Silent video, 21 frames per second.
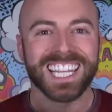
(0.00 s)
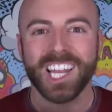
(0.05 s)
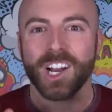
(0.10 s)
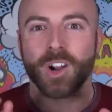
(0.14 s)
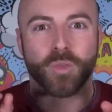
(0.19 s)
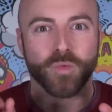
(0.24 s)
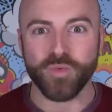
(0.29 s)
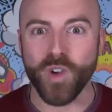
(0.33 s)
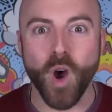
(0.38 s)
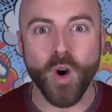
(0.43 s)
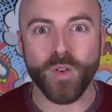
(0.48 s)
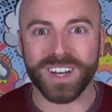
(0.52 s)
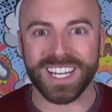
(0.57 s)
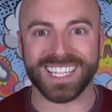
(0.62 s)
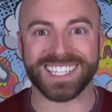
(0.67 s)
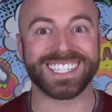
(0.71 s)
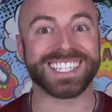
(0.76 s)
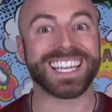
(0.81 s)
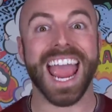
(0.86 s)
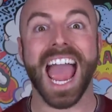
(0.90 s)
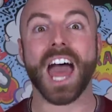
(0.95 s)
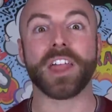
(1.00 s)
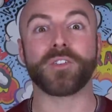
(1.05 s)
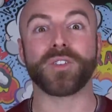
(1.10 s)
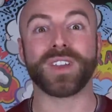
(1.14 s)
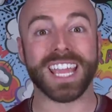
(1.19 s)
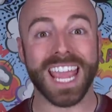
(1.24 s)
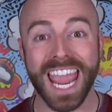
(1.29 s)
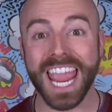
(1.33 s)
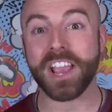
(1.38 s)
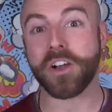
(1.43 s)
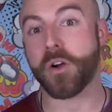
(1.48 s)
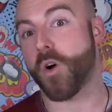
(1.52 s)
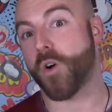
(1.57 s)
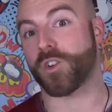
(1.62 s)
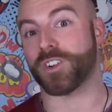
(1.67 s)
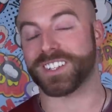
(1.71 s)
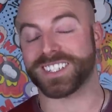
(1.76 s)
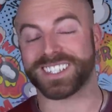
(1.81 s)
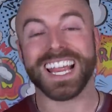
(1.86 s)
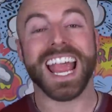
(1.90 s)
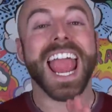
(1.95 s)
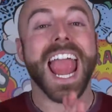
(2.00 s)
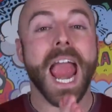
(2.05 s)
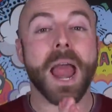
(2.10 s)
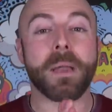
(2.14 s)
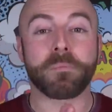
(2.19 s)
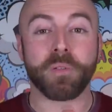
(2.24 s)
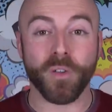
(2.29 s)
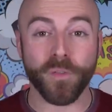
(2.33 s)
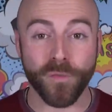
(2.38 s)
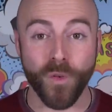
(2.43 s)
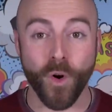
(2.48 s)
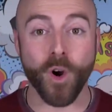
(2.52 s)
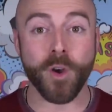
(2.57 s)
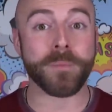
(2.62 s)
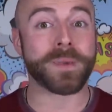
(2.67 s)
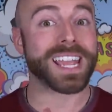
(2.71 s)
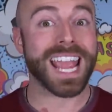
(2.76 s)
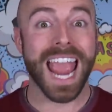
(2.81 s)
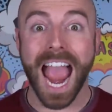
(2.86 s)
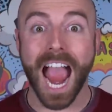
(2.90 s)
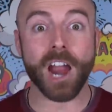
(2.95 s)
little rodents gathering acorns and performing